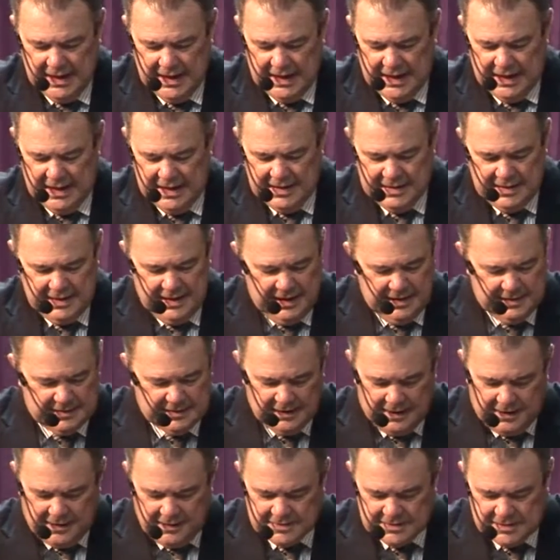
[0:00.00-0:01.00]
And he
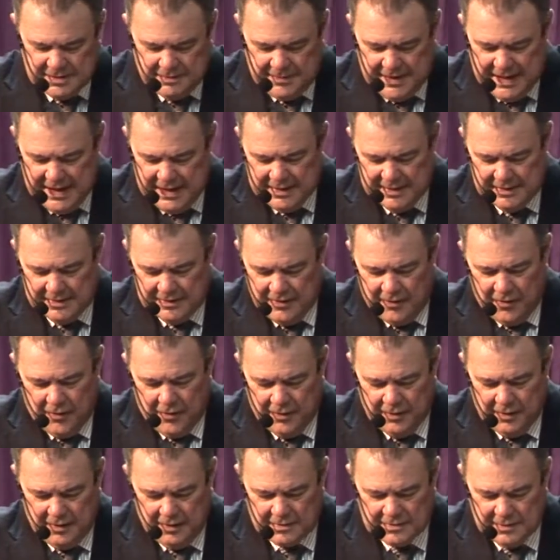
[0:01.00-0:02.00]
talks about an
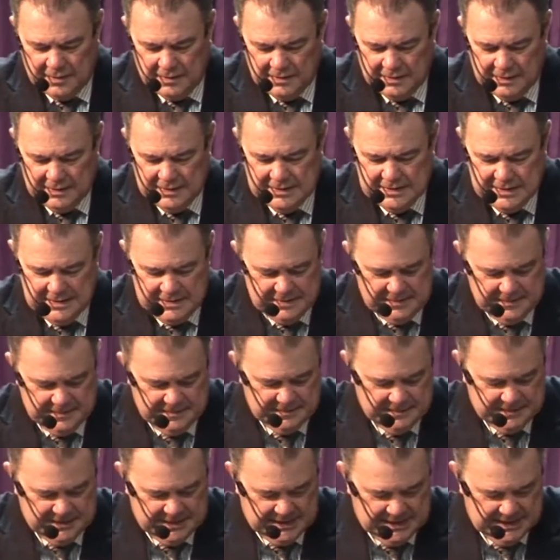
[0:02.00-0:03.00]
oracle.
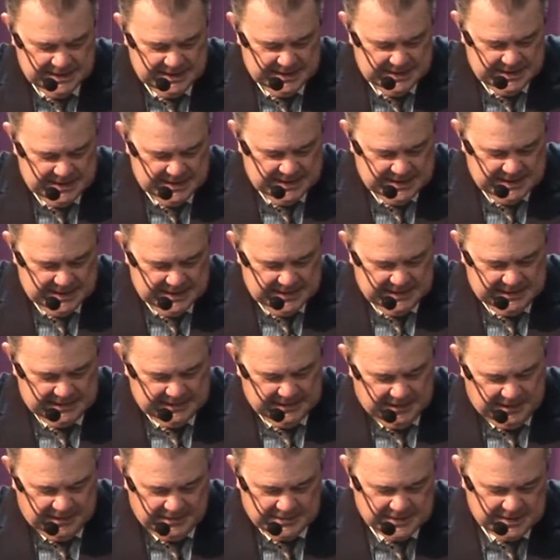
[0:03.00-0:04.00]
He
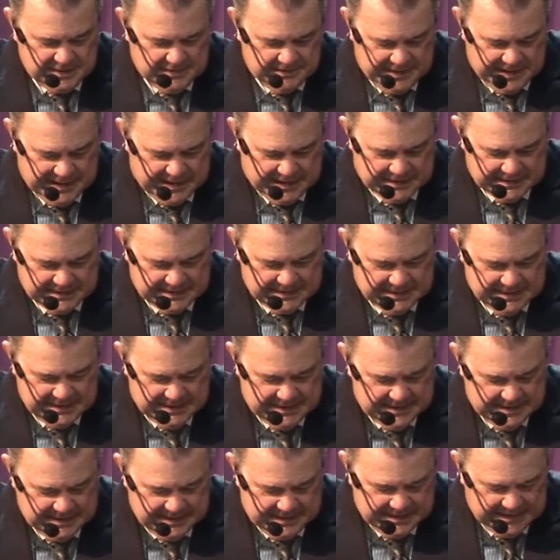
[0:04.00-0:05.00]
talks about
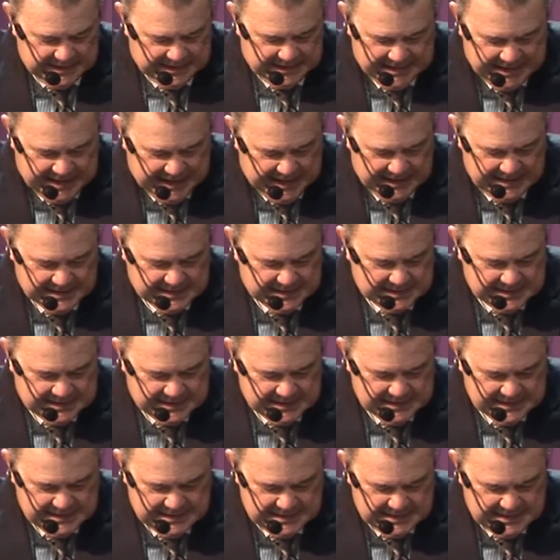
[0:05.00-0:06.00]
the
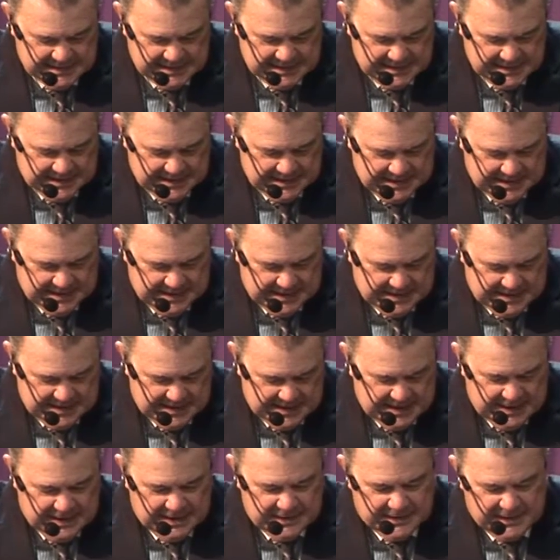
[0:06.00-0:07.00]
gates,
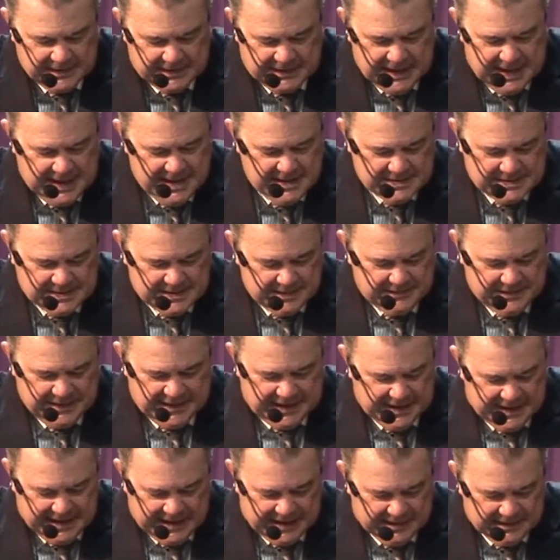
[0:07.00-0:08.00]
the gates of
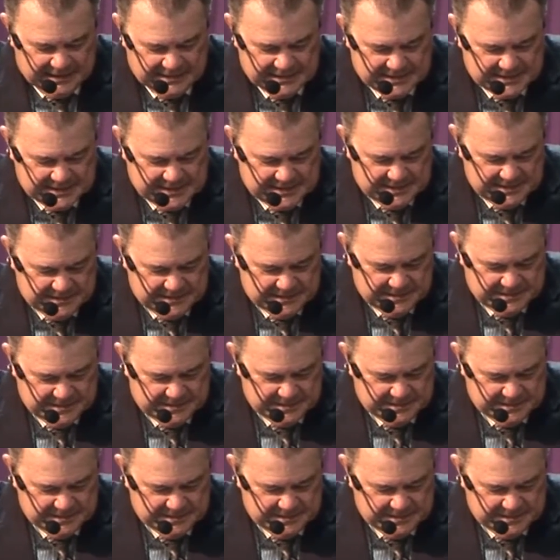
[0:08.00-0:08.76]
the house,